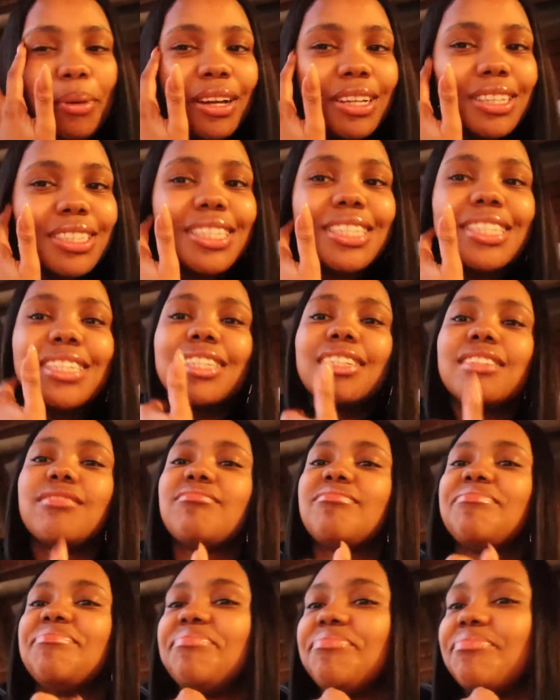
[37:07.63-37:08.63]
but
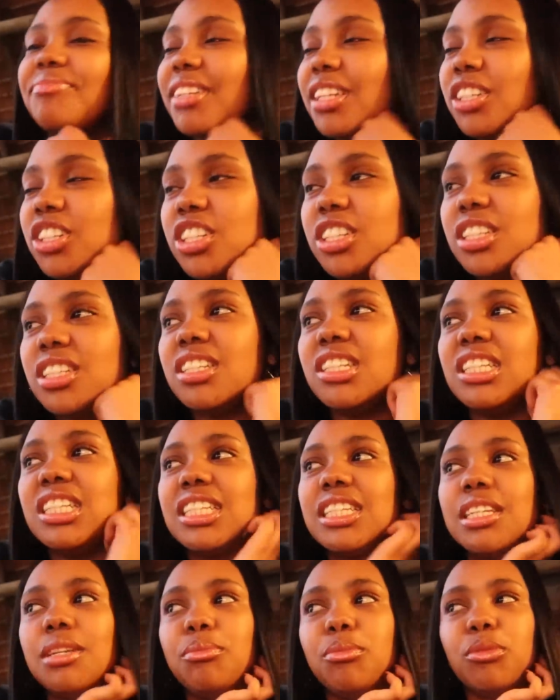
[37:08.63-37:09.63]
it just didn't
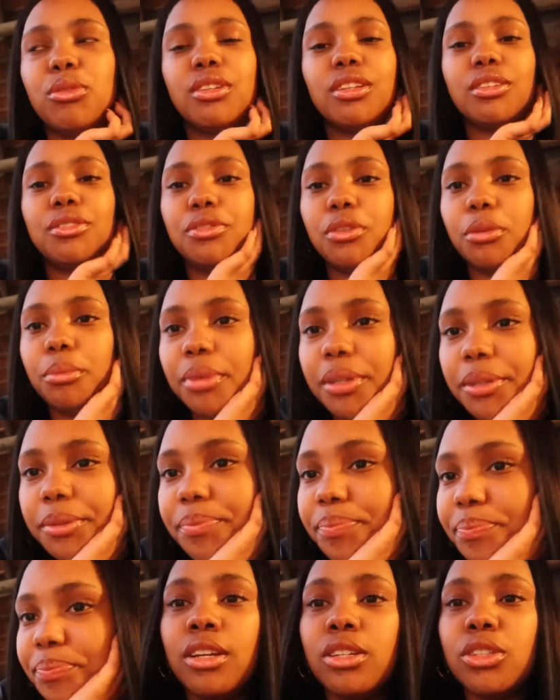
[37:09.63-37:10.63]
seem worth it for me.
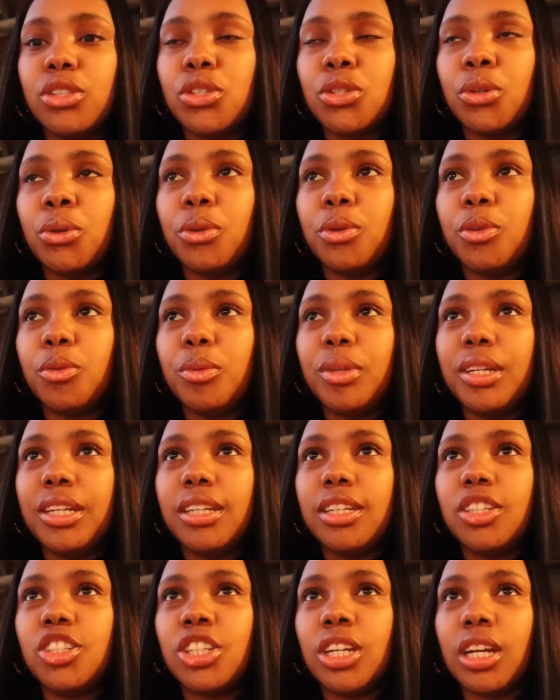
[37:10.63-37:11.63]
So when
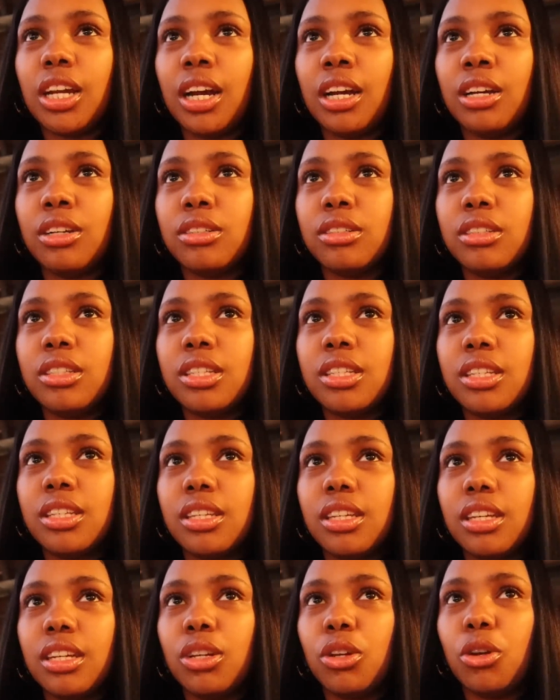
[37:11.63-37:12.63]
we check out
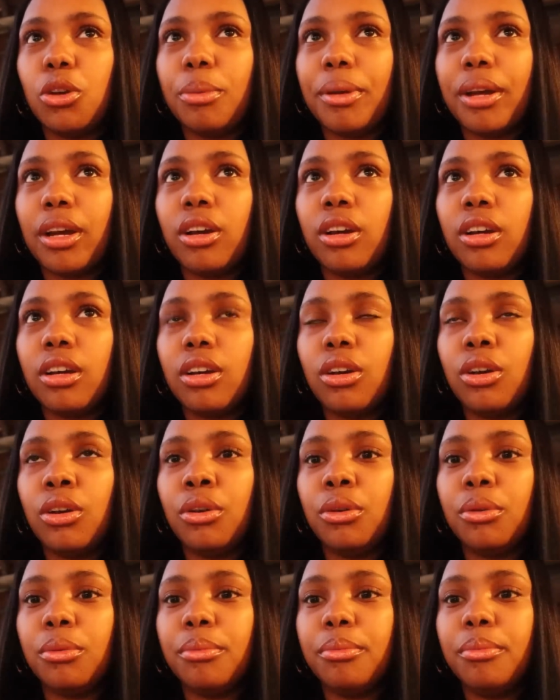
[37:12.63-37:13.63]
and go back
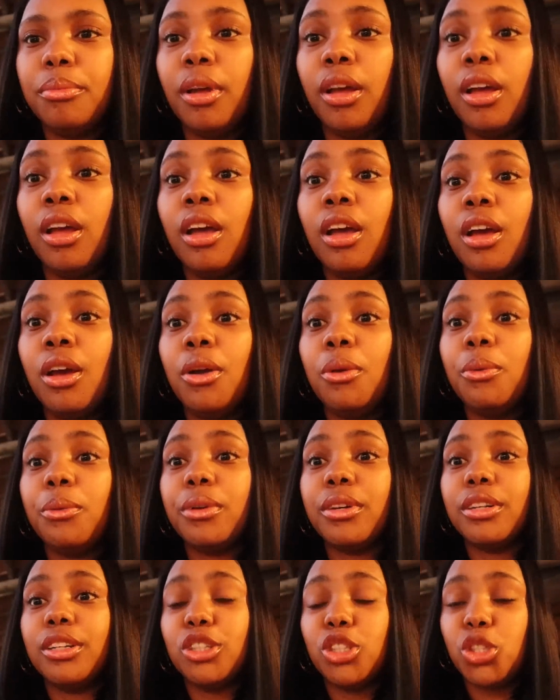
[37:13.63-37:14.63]
home,
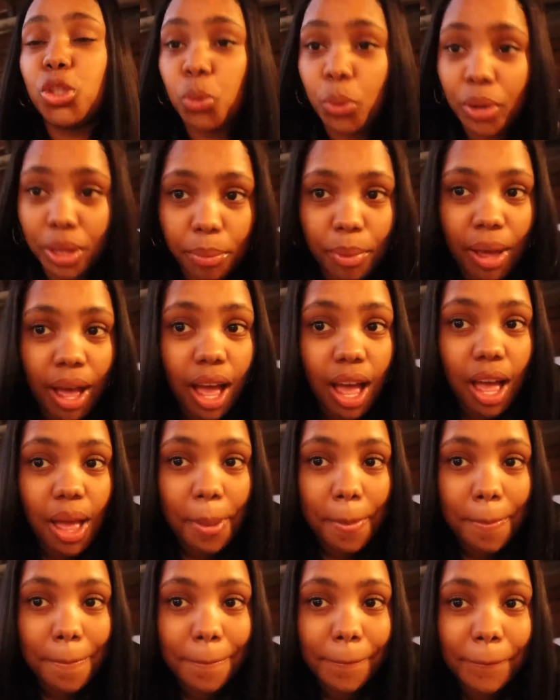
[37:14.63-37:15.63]
we're gonna Dweba
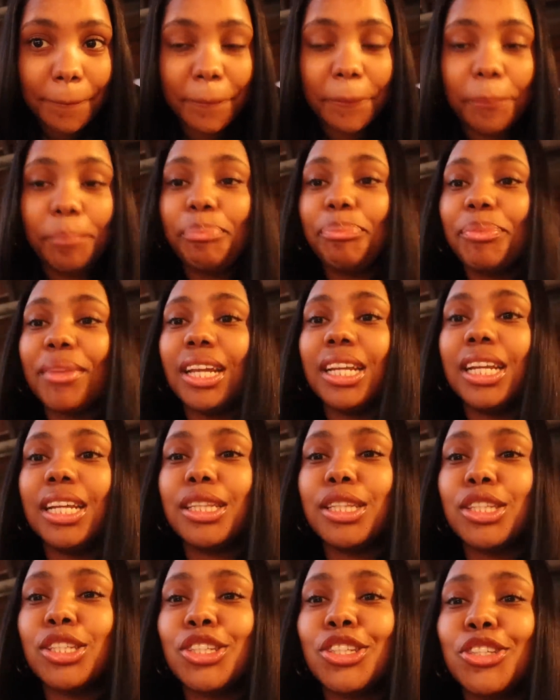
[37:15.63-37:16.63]
and
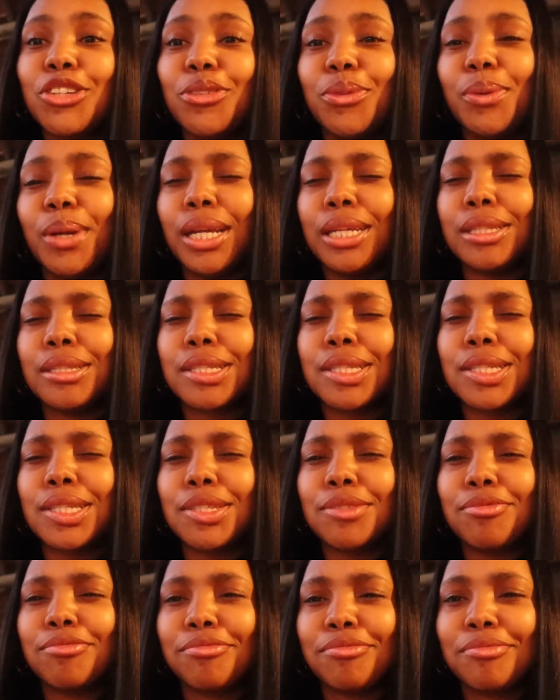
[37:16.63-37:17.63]
hit the
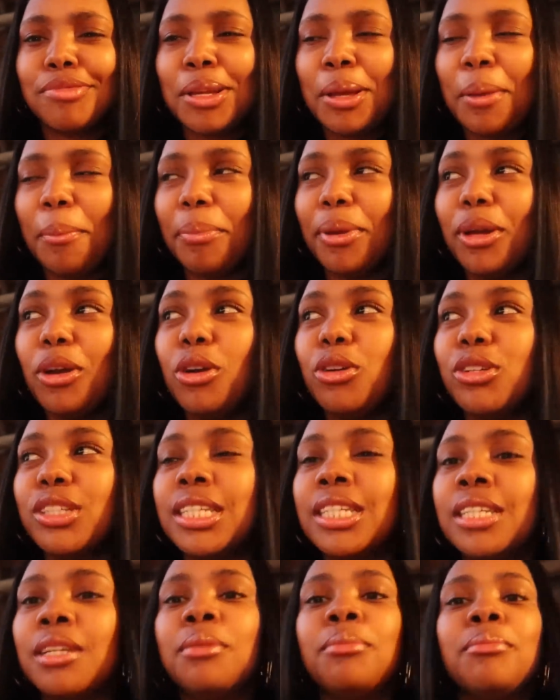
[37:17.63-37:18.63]
streets. Being
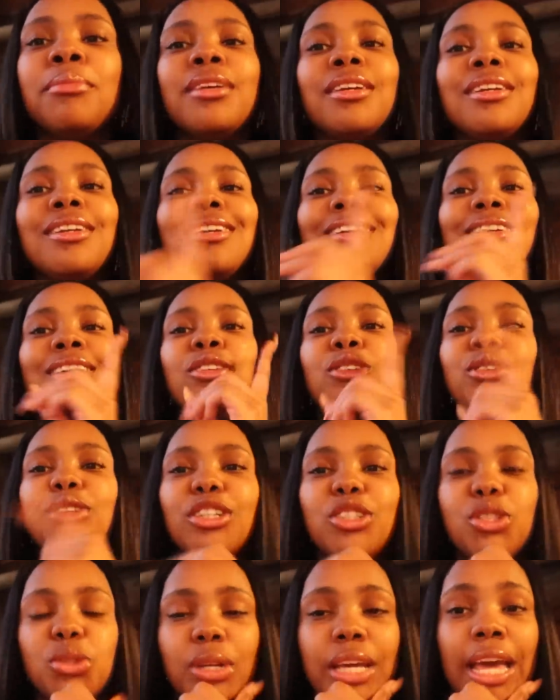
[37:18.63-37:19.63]
wholesome, you
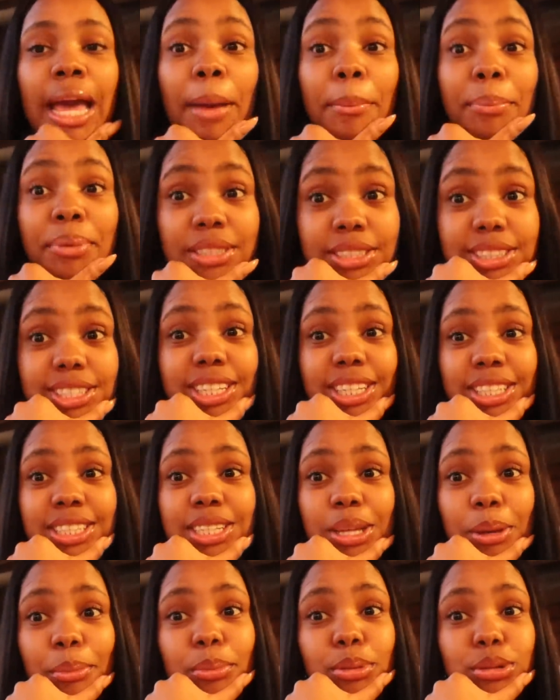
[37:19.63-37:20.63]
need to cap it at
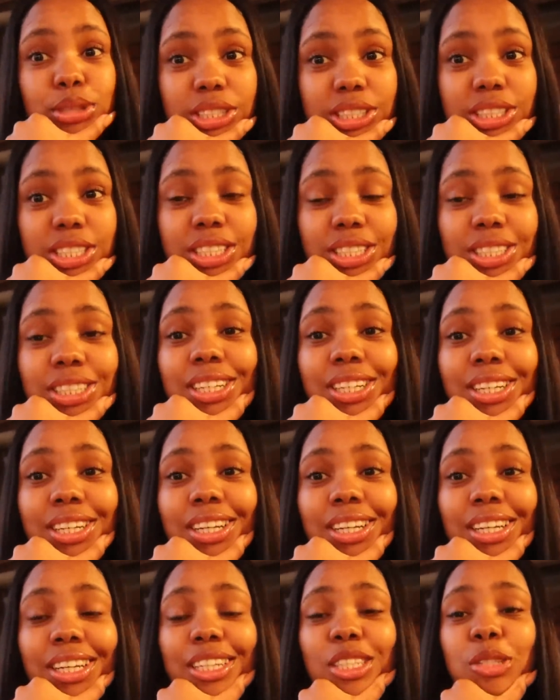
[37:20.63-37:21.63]
some point,
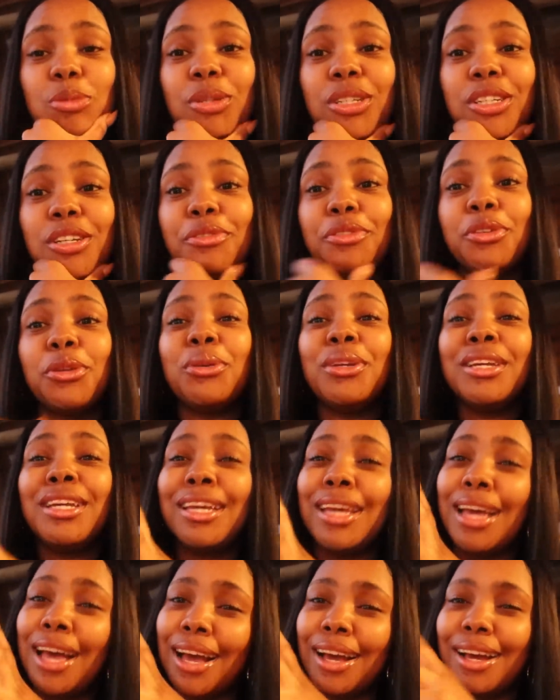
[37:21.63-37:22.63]
especially if you're
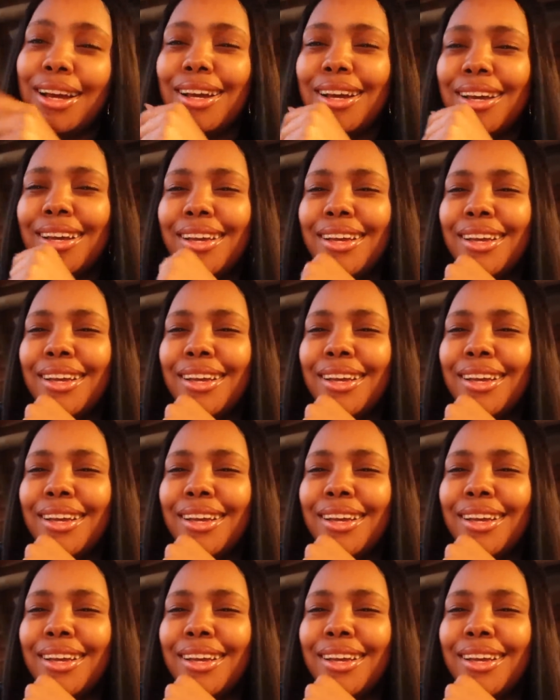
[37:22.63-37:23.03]
young